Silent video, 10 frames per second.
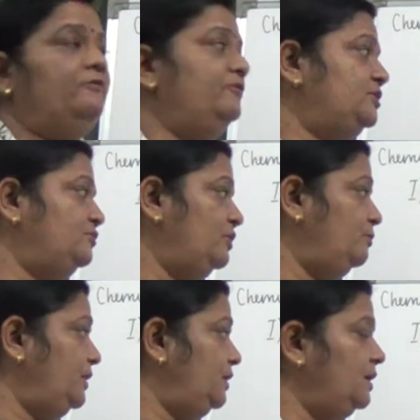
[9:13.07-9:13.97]
which will
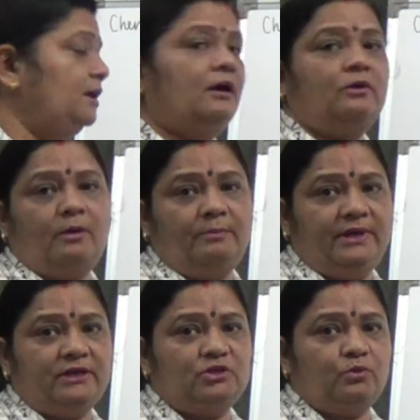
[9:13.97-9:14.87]
be a
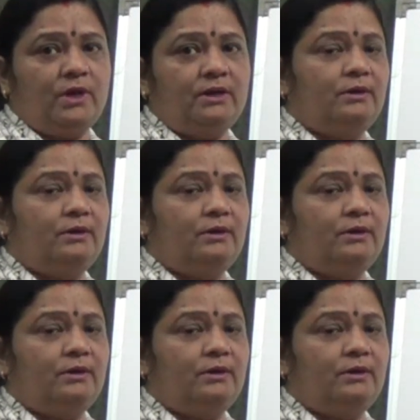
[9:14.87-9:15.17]
complex one.